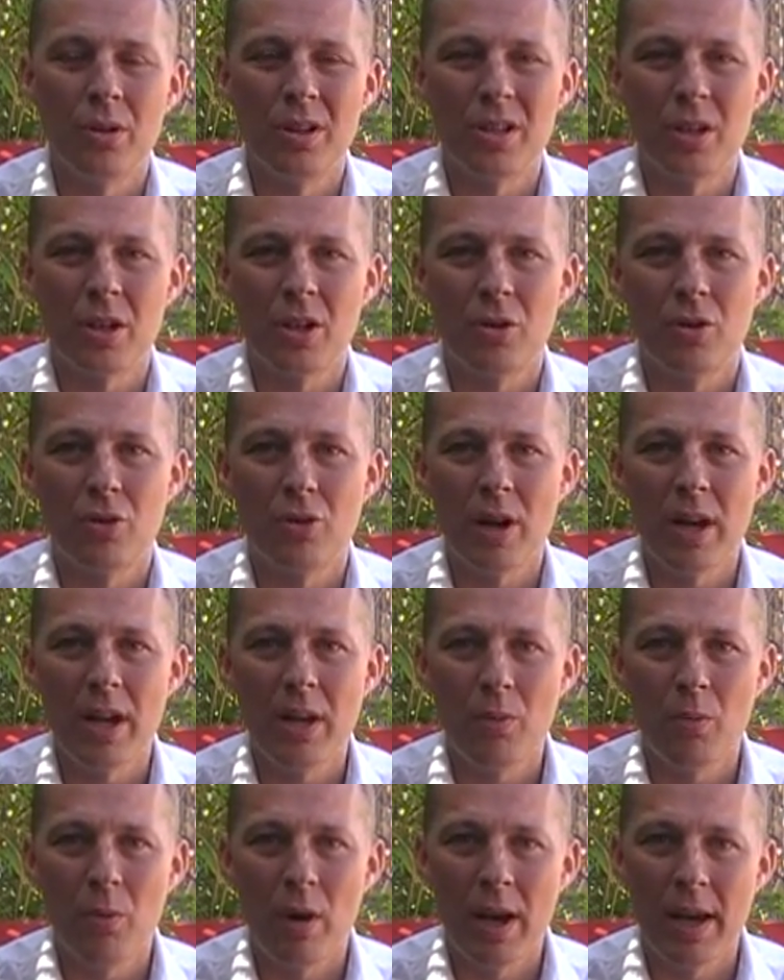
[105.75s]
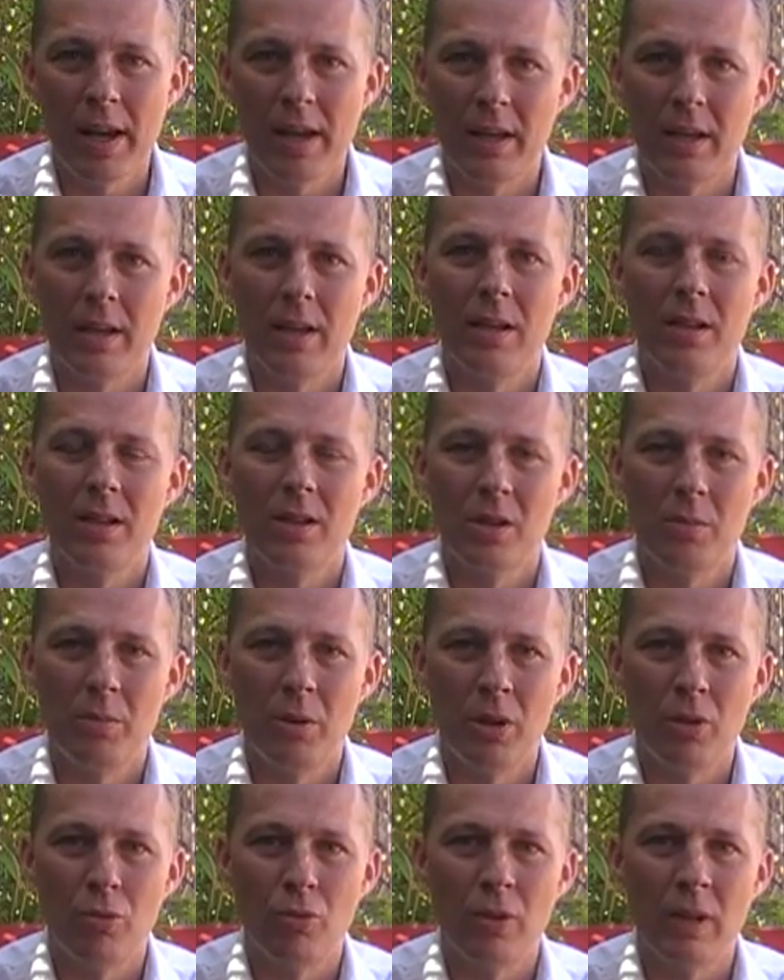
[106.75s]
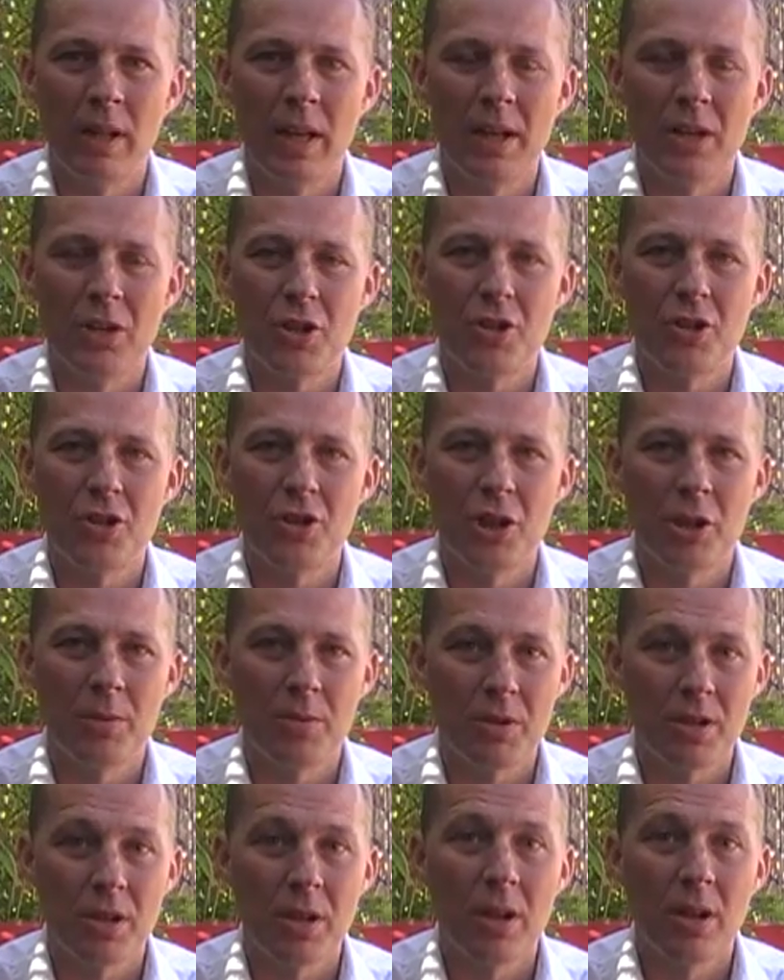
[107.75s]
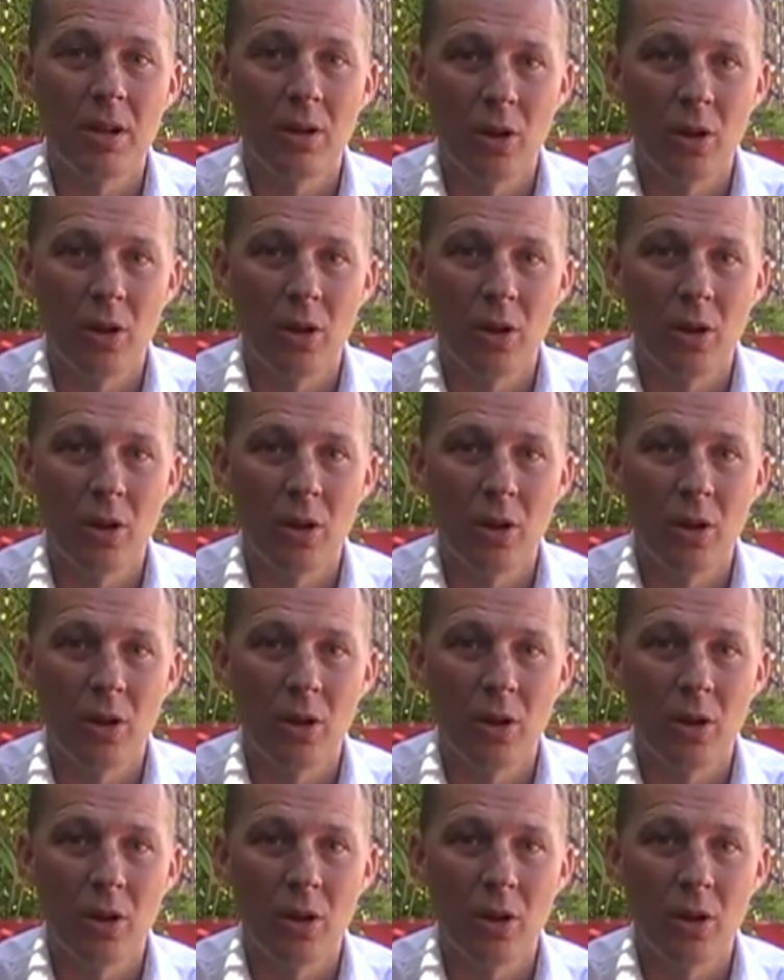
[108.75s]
It's a great way to build relationships,